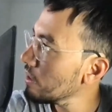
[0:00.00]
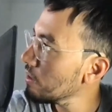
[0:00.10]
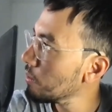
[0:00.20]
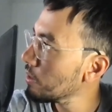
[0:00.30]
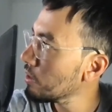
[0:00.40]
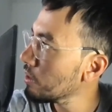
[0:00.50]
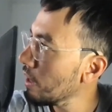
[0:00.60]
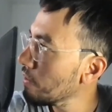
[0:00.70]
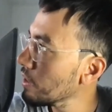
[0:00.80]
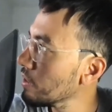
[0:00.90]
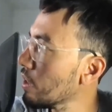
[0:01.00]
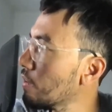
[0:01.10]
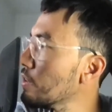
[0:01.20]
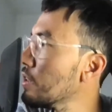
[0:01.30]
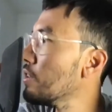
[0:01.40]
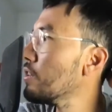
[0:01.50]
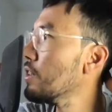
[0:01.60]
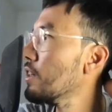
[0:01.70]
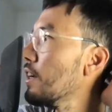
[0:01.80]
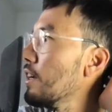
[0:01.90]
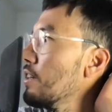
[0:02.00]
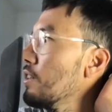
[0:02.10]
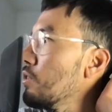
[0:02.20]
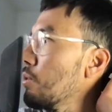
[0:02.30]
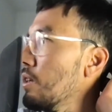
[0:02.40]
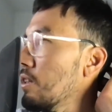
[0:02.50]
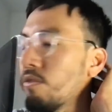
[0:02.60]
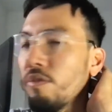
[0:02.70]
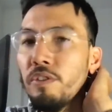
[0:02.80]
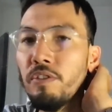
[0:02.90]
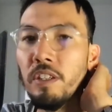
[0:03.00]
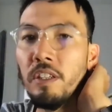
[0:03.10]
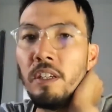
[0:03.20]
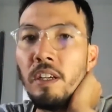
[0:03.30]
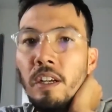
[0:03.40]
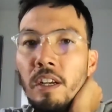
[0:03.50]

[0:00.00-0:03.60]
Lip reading: we're having this conversation again in 2050,